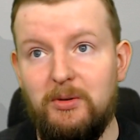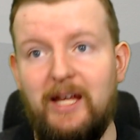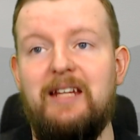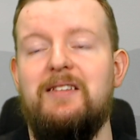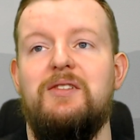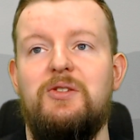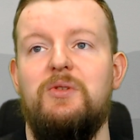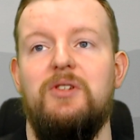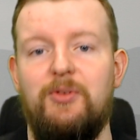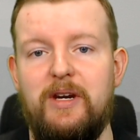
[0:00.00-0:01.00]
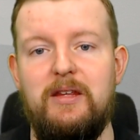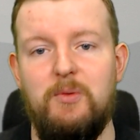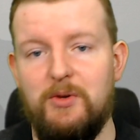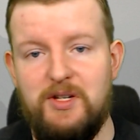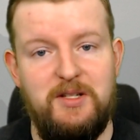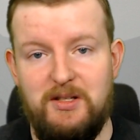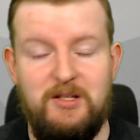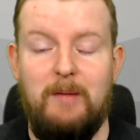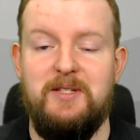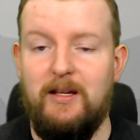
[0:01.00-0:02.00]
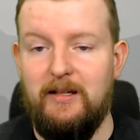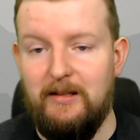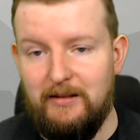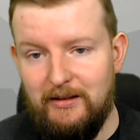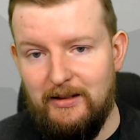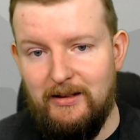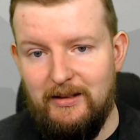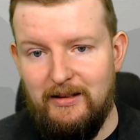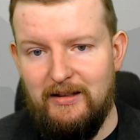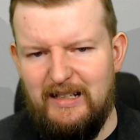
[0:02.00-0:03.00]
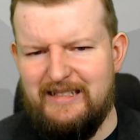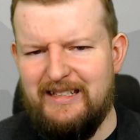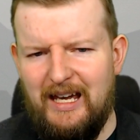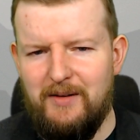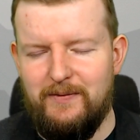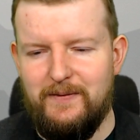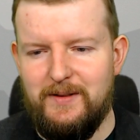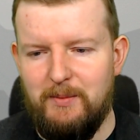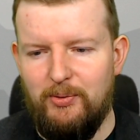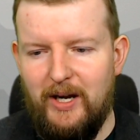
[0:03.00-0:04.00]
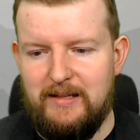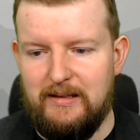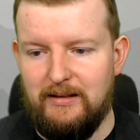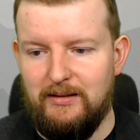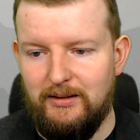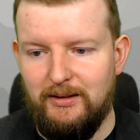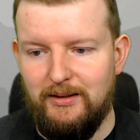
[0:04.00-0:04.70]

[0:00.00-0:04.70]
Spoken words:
like this to a degree that we're just going to stop selling it. It's kind of surprising.